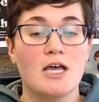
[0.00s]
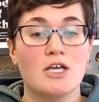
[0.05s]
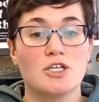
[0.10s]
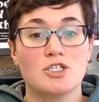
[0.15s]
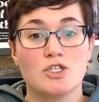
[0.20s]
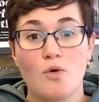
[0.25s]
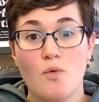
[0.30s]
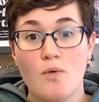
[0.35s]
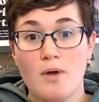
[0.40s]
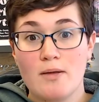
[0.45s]

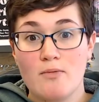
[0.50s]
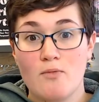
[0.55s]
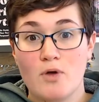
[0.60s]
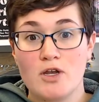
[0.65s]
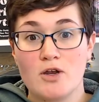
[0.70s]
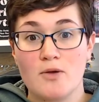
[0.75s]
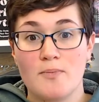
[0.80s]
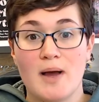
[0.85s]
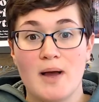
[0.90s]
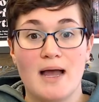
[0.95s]
So
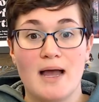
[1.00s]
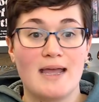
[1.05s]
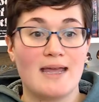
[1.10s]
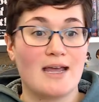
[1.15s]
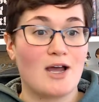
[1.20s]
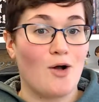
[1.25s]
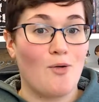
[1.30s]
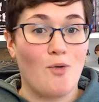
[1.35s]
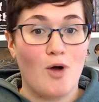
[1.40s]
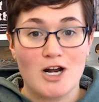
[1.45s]
when you're
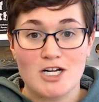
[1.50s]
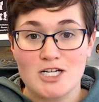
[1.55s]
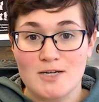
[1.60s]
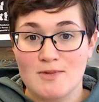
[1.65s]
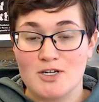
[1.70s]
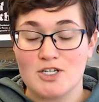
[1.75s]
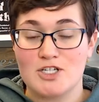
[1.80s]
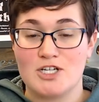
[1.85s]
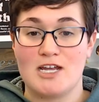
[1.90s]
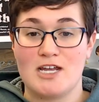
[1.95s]
buying a washing
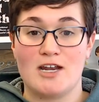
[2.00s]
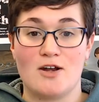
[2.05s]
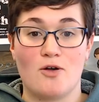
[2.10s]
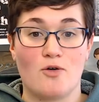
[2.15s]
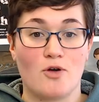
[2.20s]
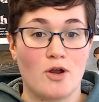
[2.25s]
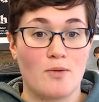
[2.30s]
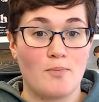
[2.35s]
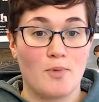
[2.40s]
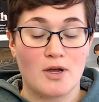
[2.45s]
machine
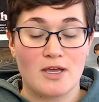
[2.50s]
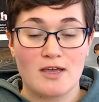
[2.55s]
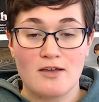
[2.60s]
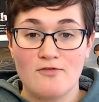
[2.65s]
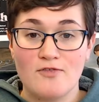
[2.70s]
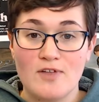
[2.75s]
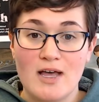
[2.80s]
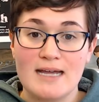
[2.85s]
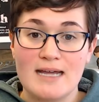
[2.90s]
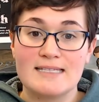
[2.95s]
or you're booking
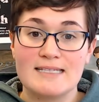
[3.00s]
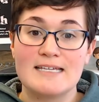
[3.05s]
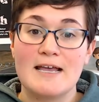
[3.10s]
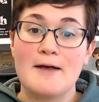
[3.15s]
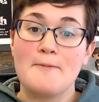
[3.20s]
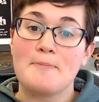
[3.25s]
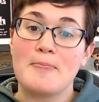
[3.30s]
flights,